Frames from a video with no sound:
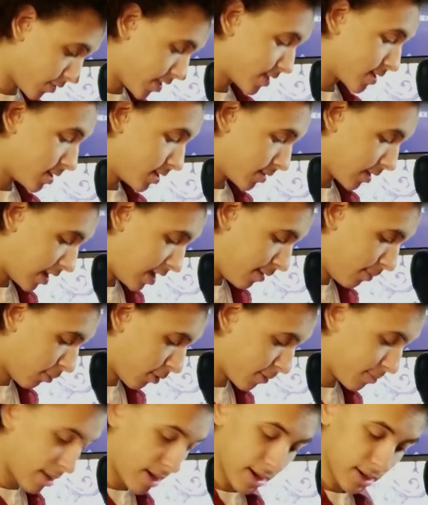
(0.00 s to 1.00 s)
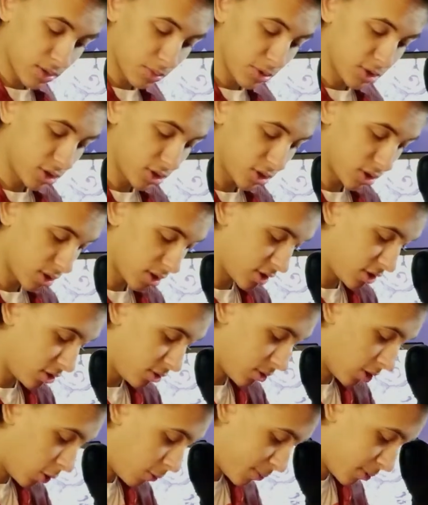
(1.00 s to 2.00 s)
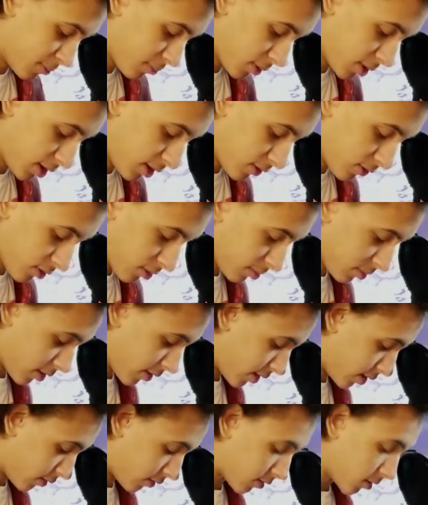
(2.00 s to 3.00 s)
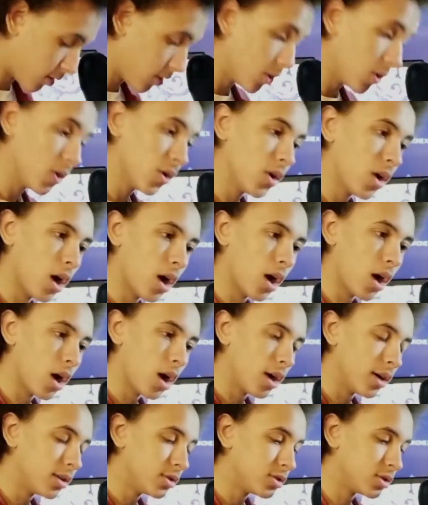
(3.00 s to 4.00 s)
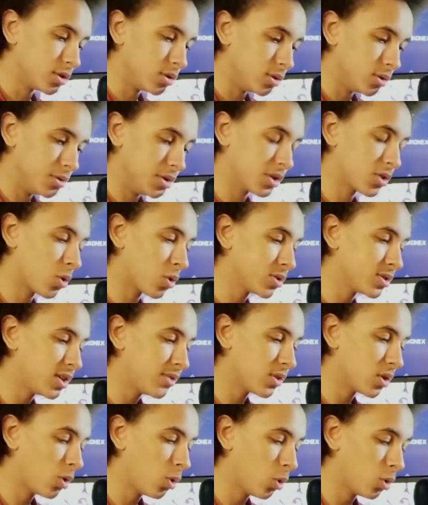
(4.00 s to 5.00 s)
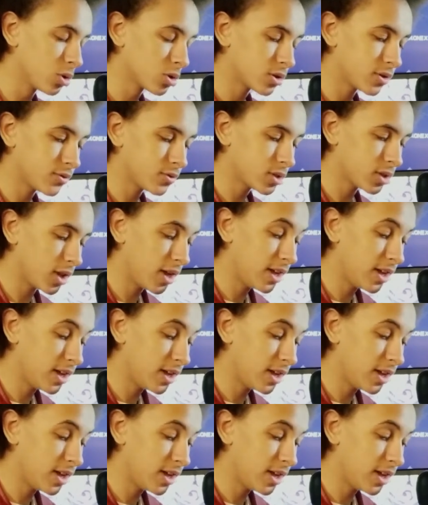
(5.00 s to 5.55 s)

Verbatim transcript: the rest of the keyboard box, which could you open please? Oh, there it is. Dude, this cord's even cooler in real